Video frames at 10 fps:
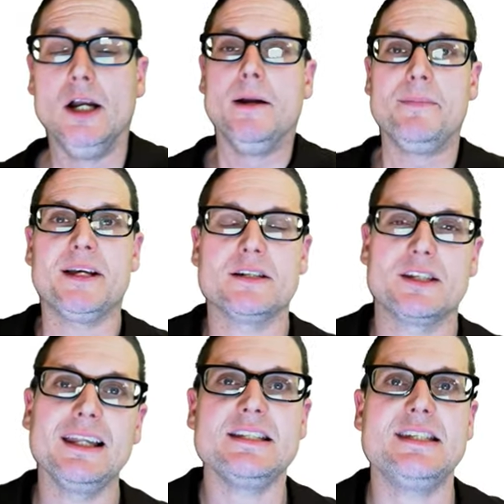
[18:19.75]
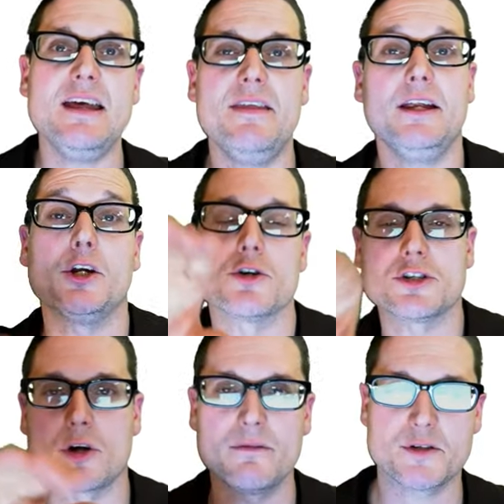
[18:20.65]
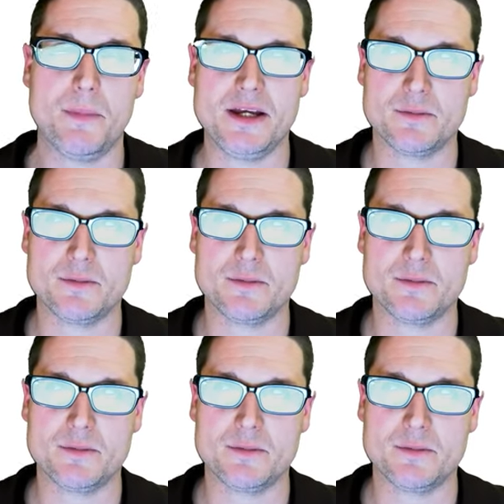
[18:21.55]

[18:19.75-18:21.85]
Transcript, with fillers: Because let's say that you're a service-based